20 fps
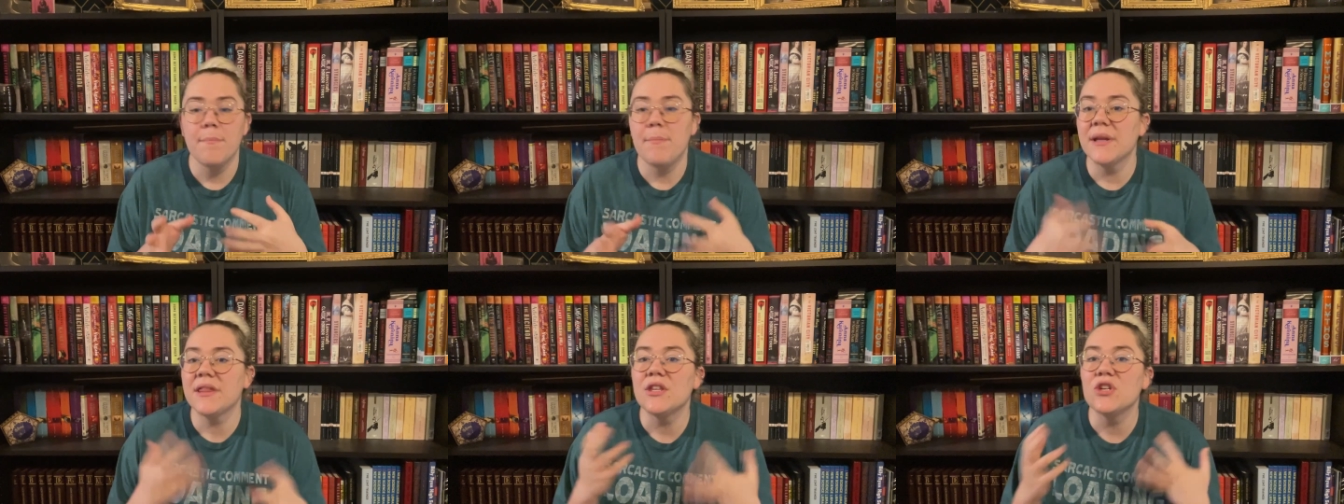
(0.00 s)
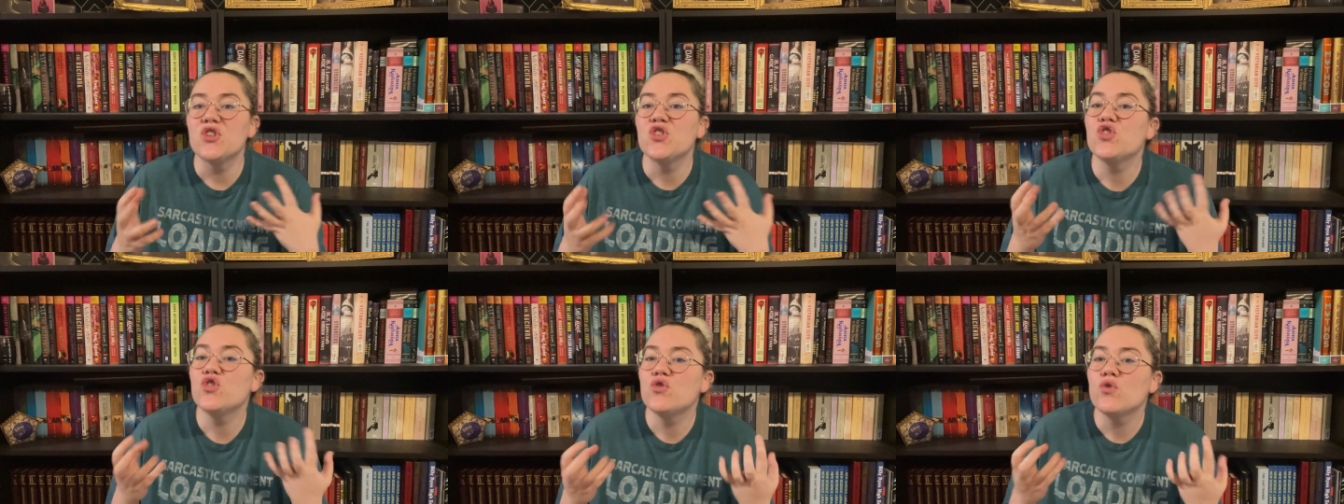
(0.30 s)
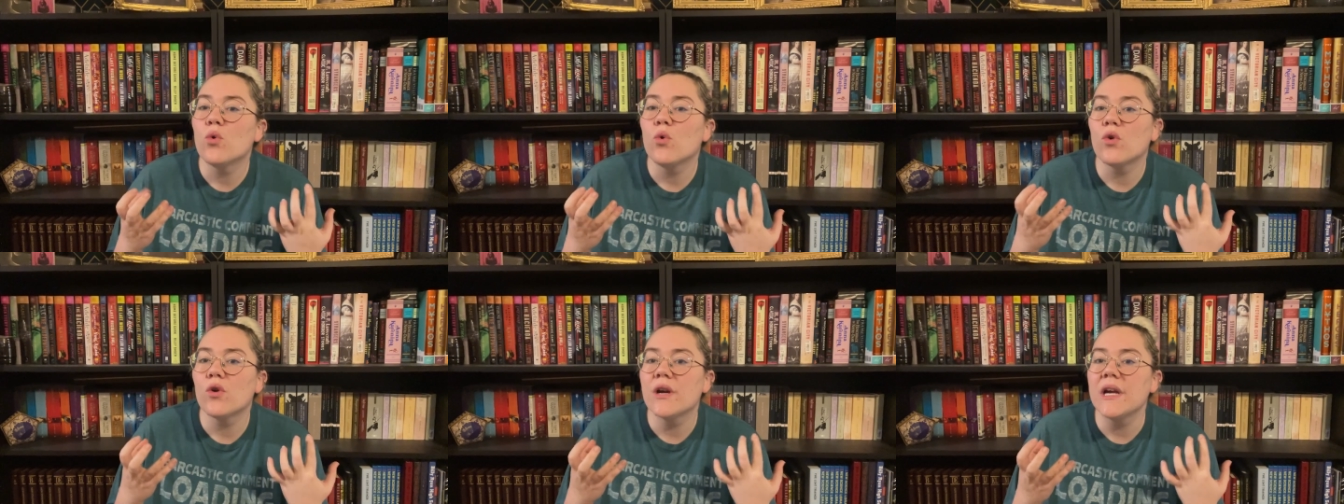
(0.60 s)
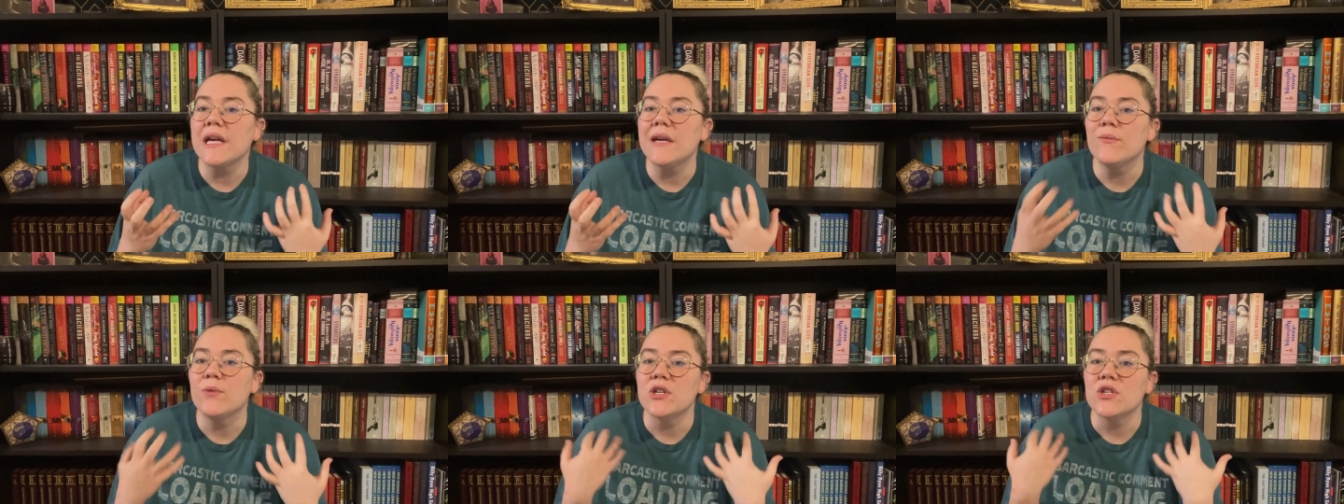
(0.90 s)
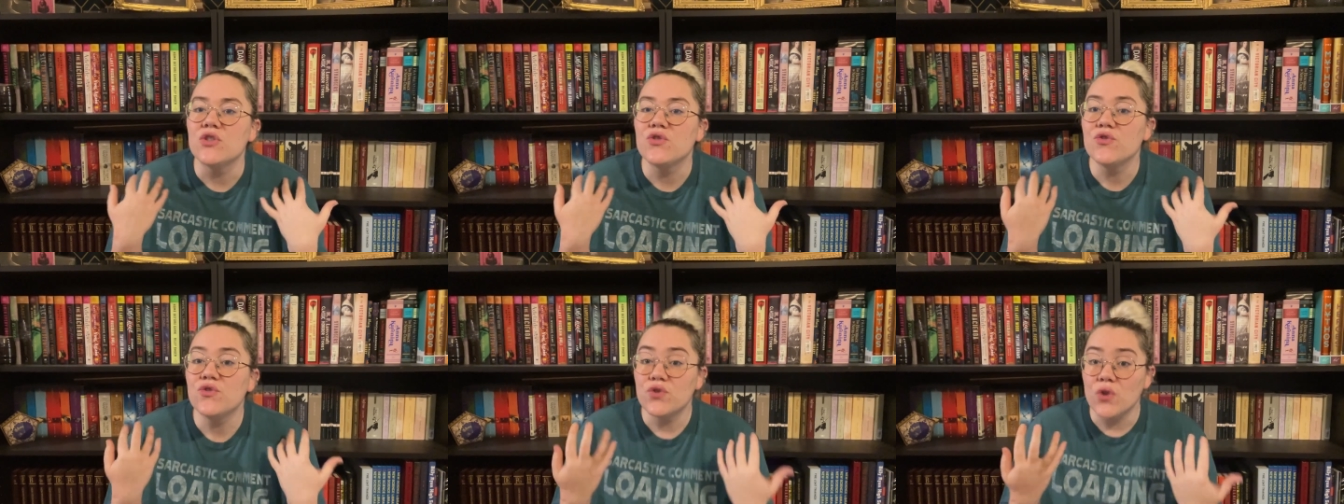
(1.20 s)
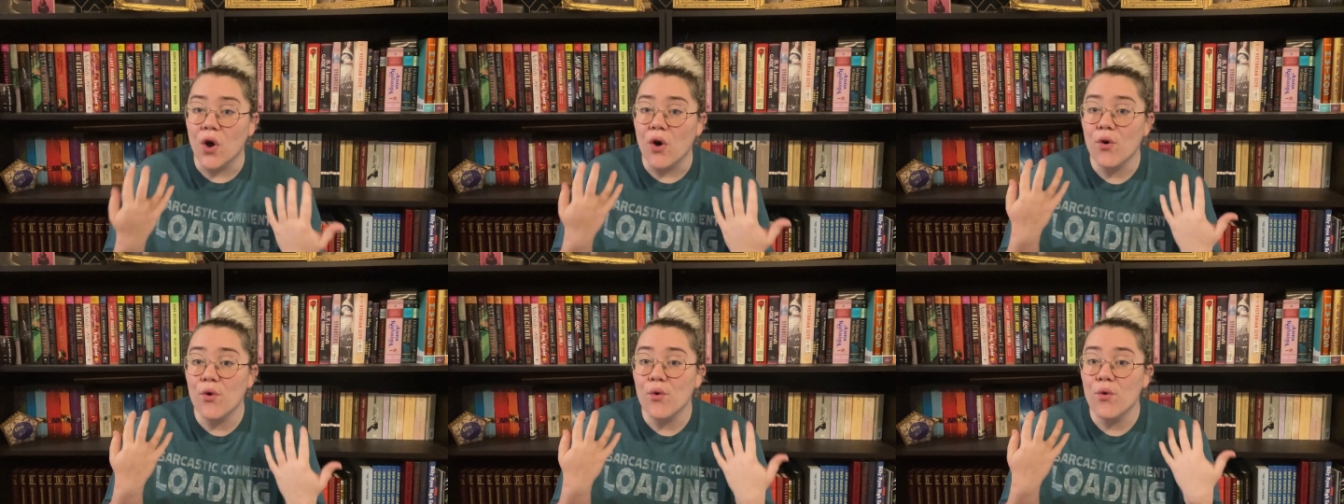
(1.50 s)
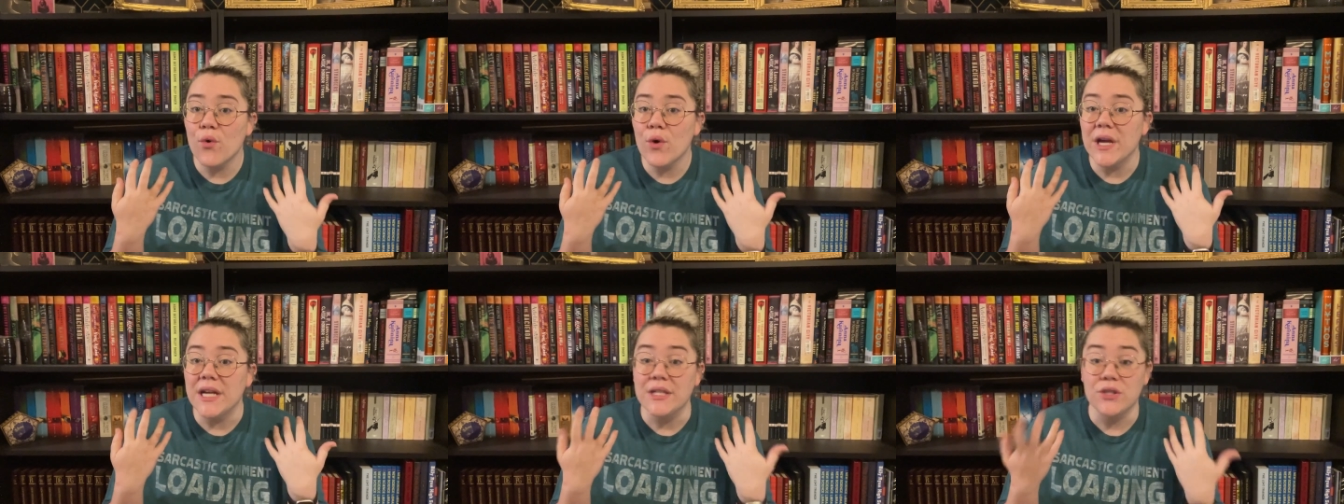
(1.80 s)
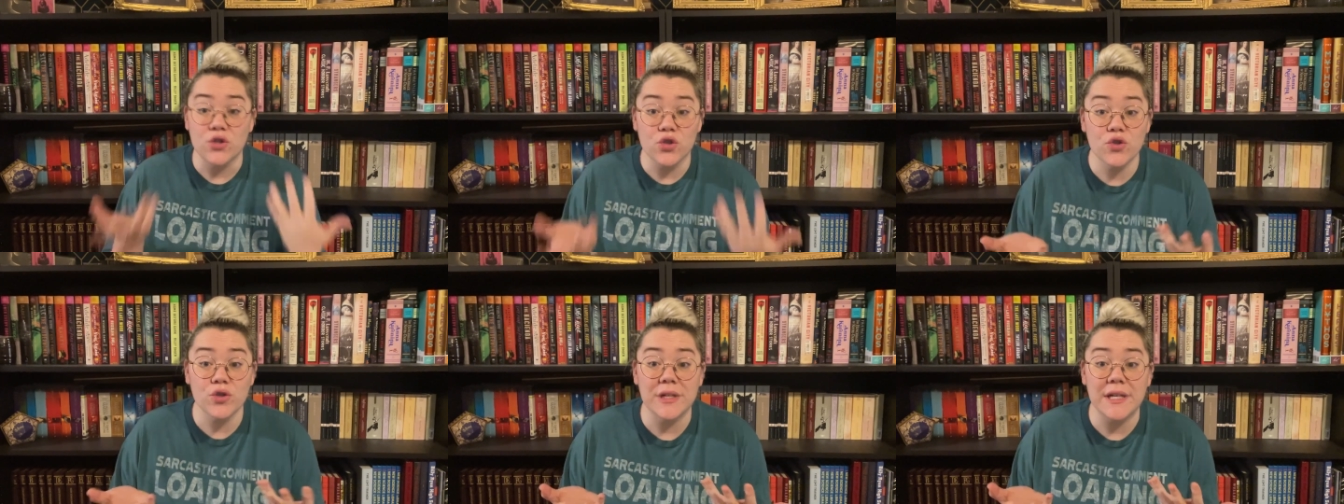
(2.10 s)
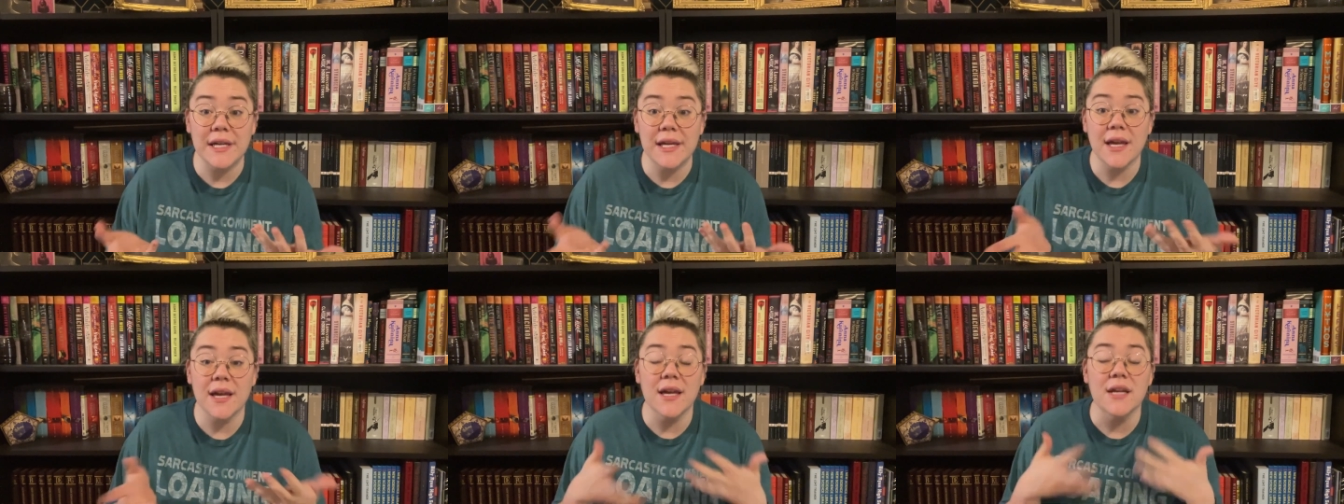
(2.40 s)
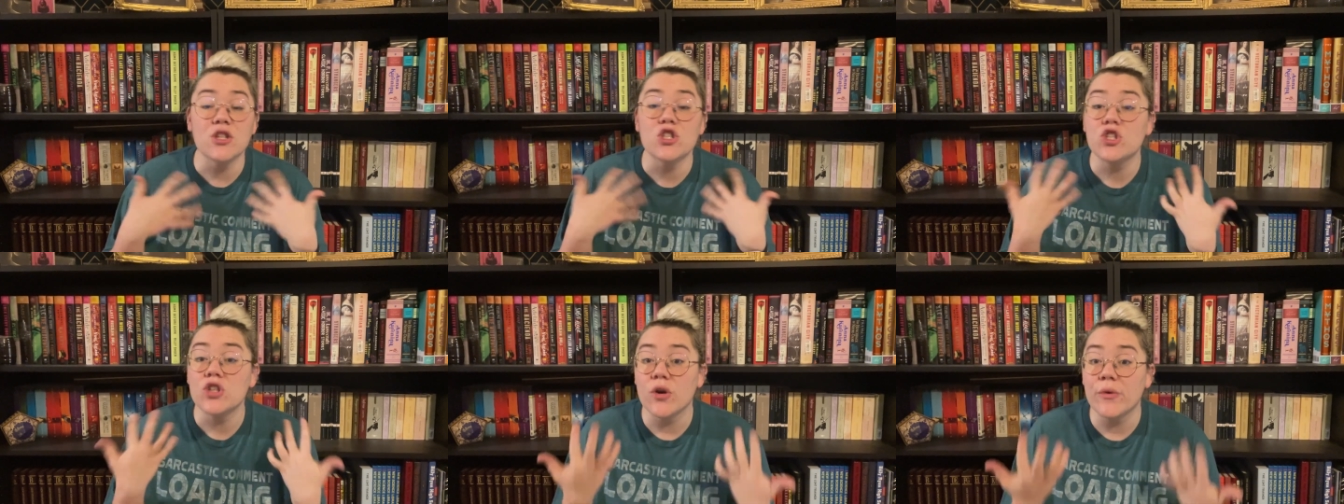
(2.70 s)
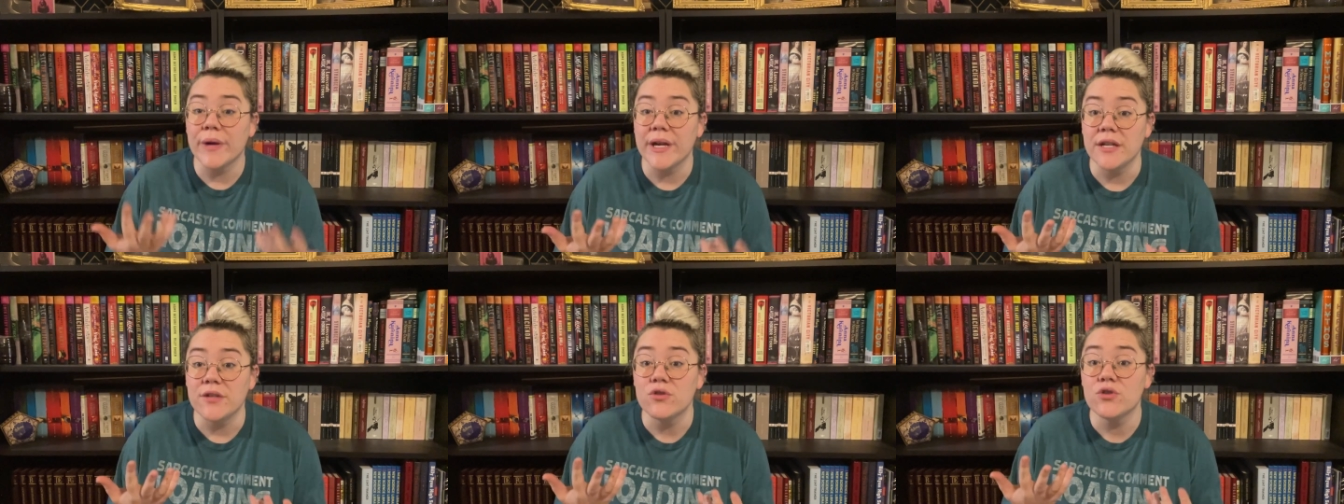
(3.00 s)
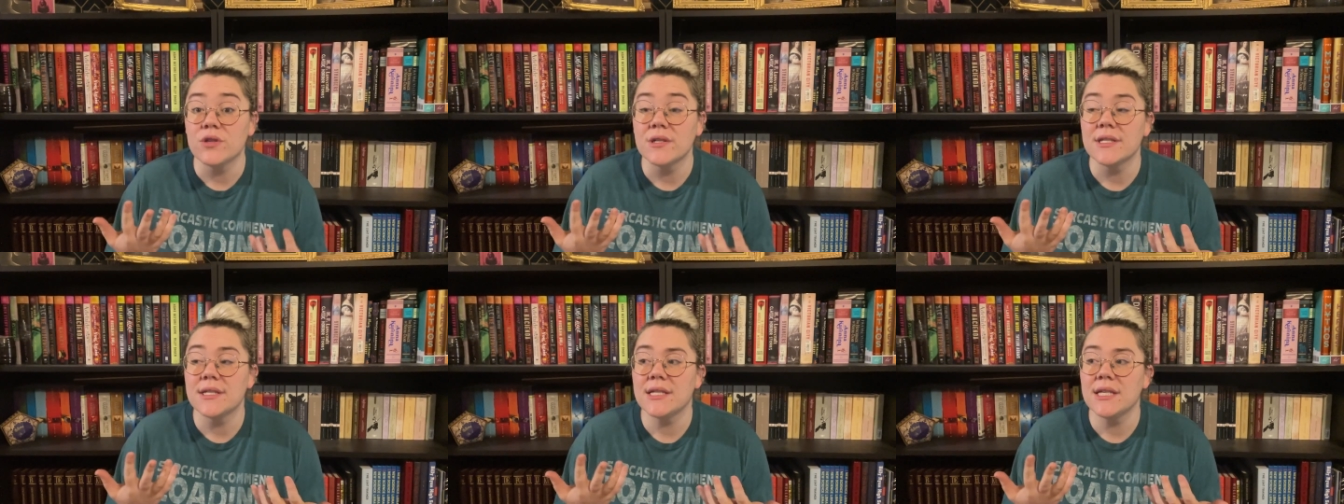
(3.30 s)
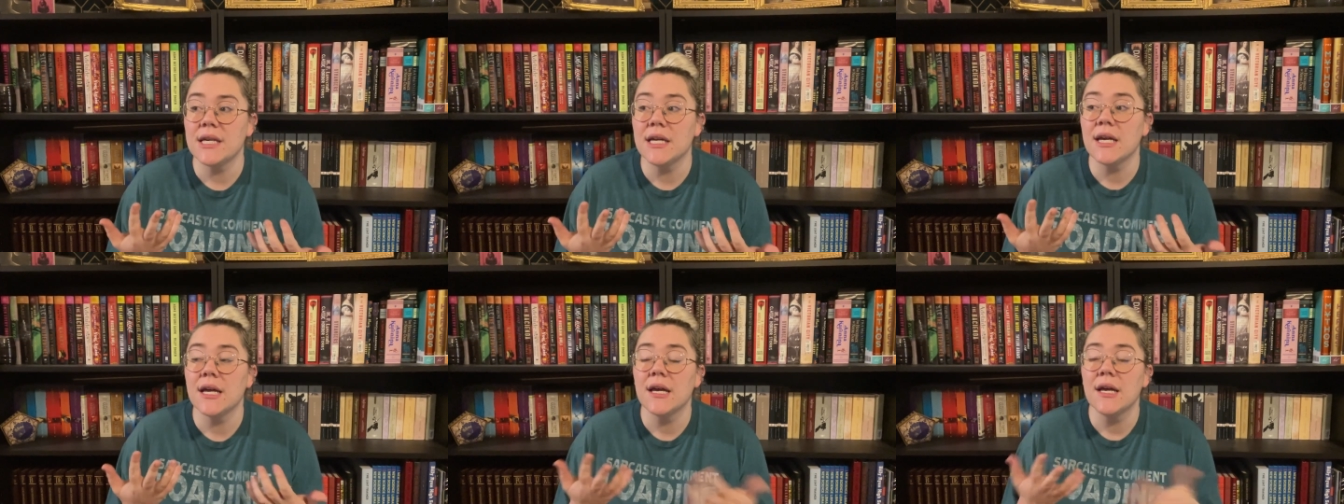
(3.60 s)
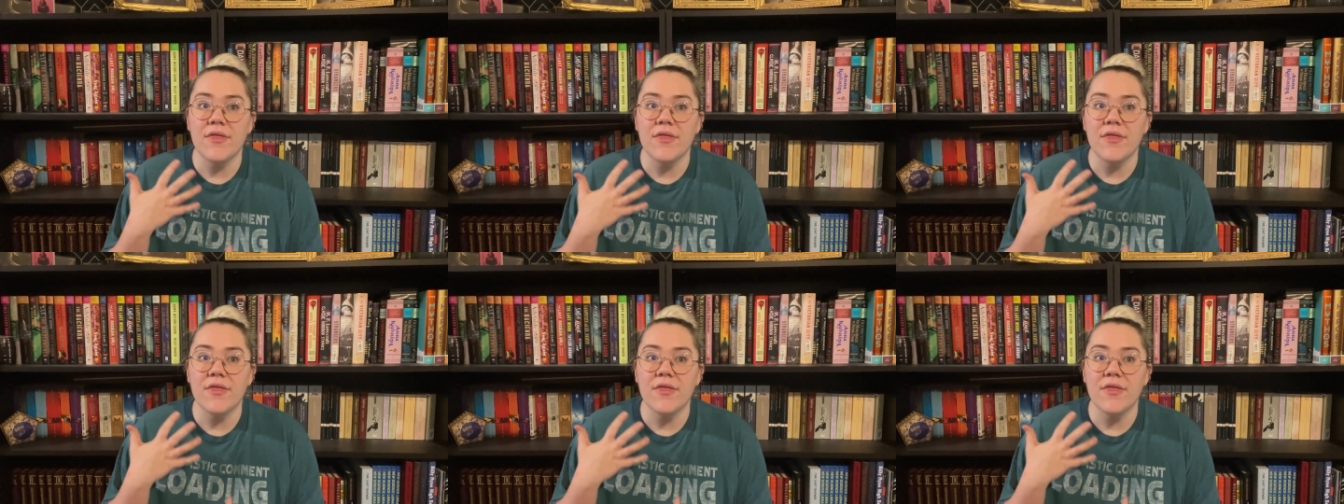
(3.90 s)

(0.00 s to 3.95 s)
but the story was so intriguing and so interesting